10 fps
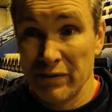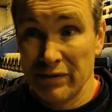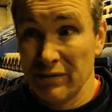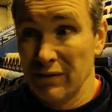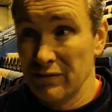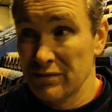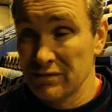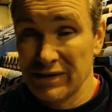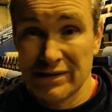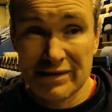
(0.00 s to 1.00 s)
He
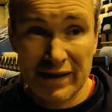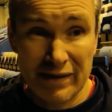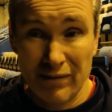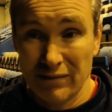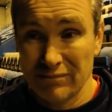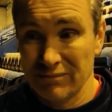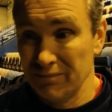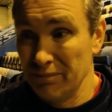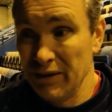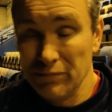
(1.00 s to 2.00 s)
looks, as I say, I like
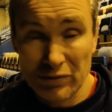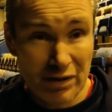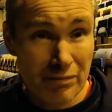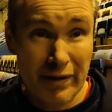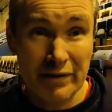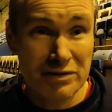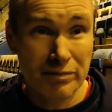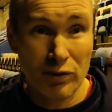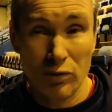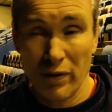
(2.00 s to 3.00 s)
people that can manage the
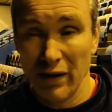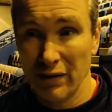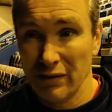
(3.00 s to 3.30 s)
ball well,